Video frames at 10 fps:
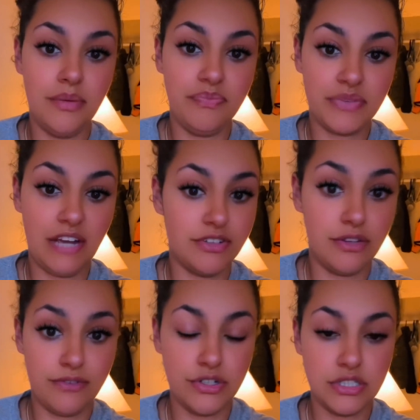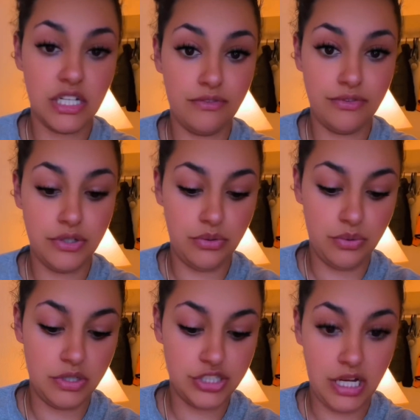after the first few
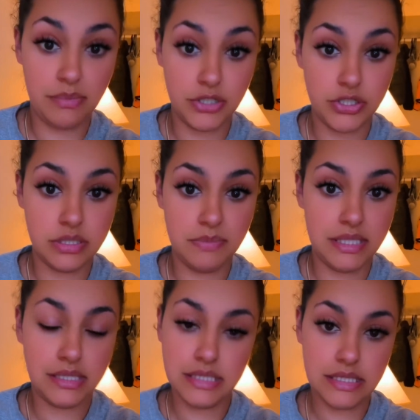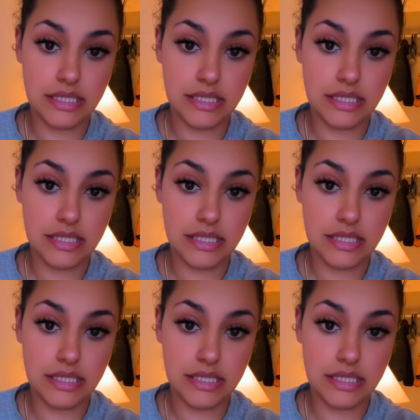chapters because